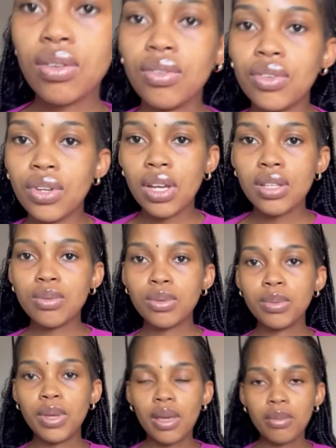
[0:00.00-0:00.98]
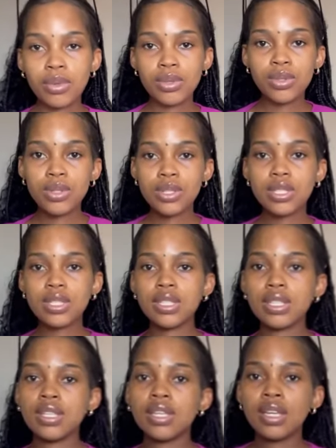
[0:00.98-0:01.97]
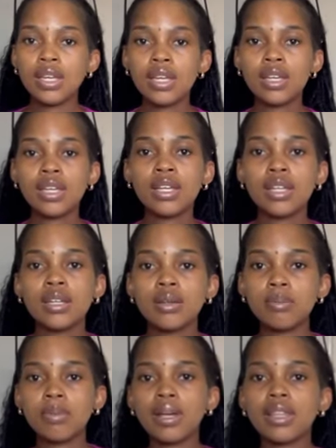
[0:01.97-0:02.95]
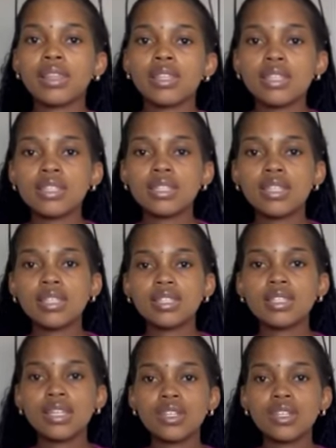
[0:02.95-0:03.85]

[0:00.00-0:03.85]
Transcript: if you guys will be able to see but this is the